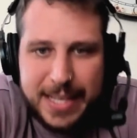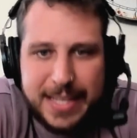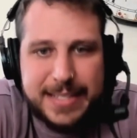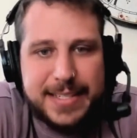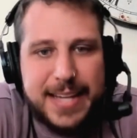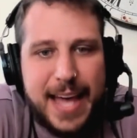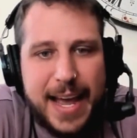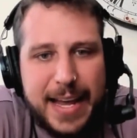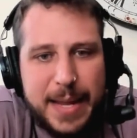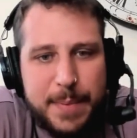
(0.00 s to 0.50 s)

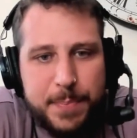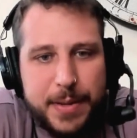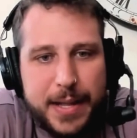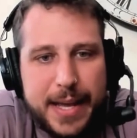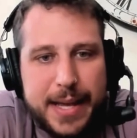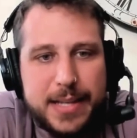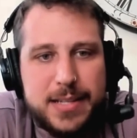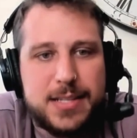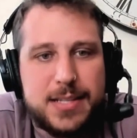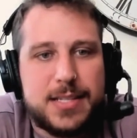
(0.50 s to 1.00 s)
Second
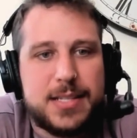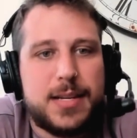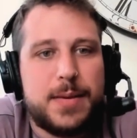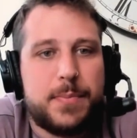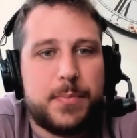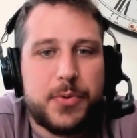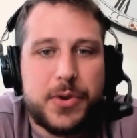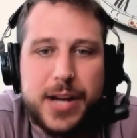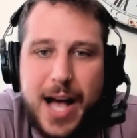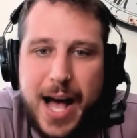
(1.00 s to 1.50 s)
place,
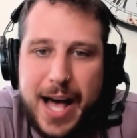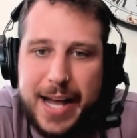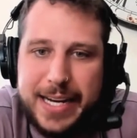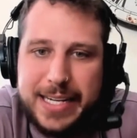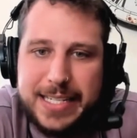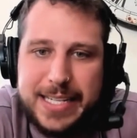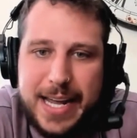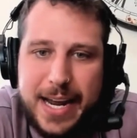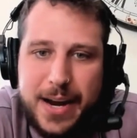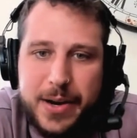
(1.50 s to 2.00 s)

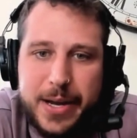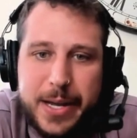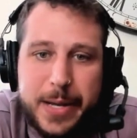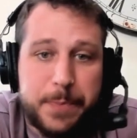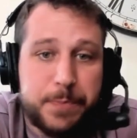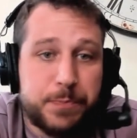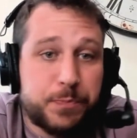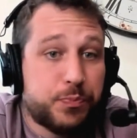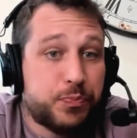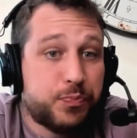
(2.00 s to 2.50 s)
Brianni
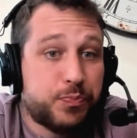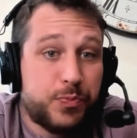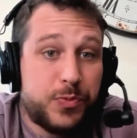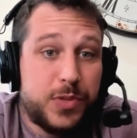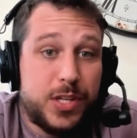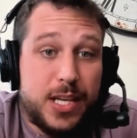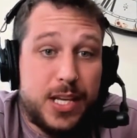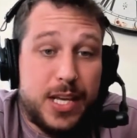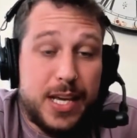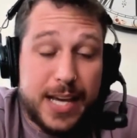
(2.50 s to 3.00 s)
Terry,
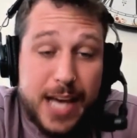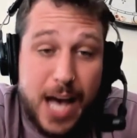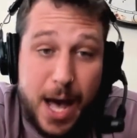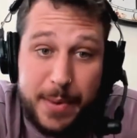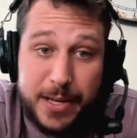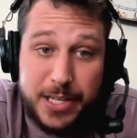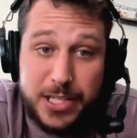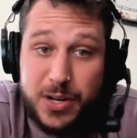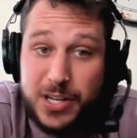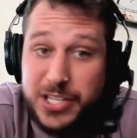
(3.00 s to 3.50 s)

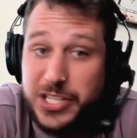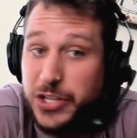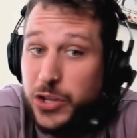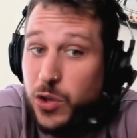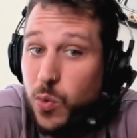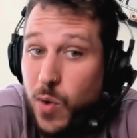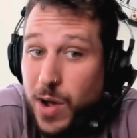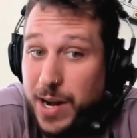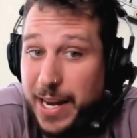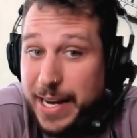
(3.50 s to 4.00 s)
coming to us in
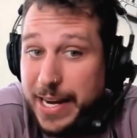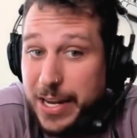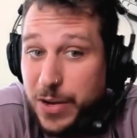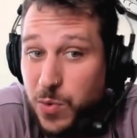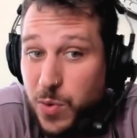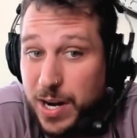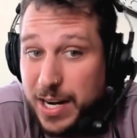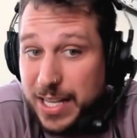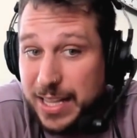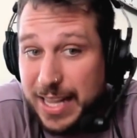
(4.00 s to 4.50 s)
the
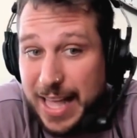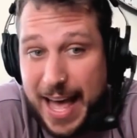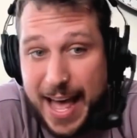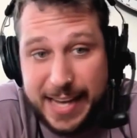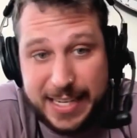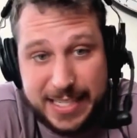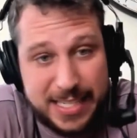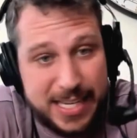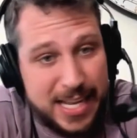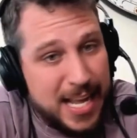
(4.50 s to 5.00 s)
181
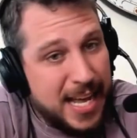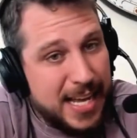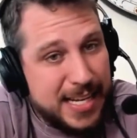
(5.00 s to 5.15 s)
class.